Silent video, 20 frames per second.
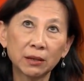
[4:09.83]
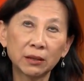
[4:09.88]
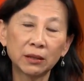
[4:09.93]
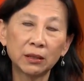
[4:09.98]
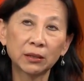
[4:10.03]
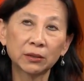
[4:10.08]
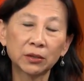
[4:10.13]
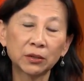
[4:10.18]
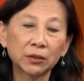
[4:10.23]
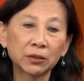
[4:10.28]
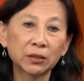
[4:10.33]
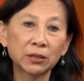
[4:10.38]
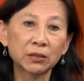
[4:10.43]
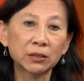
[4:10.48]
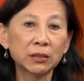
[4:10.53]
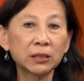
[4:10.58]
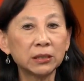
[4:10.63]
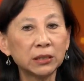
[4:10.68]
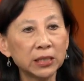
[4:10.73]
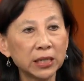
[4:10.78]

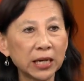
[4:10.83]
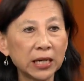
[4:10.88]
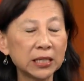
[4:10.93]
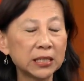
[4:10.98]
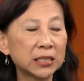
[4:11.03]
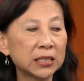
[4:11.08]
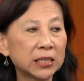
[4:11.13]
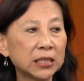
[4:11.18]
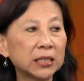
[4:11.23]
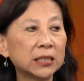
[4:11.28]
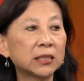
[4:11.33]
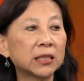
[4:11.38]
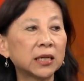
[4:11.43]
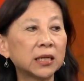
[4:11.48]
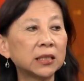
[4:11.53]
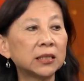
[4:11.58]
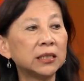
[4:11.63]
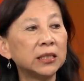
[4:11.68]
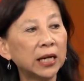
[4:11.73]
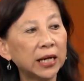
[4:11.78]
the
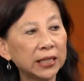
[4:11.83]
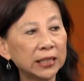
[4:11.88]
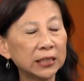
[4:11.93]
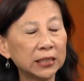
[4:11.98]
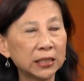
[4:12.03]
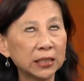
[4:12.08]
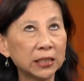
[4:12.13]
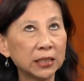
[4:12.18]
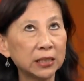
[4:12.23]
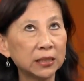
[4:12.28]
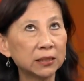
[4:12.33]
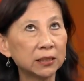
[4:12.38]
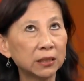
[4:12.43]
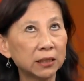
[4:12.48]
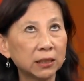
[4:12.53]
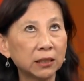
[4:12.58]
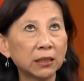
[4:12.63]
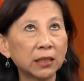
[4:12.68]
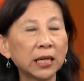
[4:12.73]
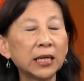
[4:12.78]
1890s,
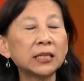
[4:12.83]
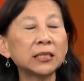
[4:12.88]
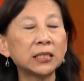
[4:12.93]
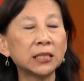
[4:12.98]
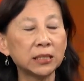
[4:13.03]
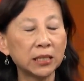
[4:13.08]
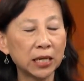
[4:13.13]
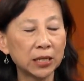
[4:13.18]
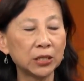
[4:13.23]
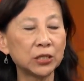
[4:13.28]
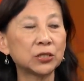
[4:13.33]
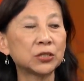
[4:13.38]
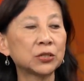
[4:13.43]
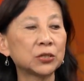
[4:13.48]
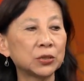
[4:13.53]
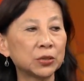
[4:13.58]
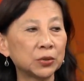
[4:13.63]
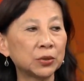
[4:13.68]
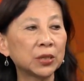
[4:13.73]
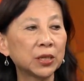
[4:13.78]
in
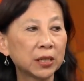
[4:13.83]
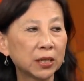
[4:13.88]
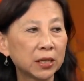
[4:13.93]
1882,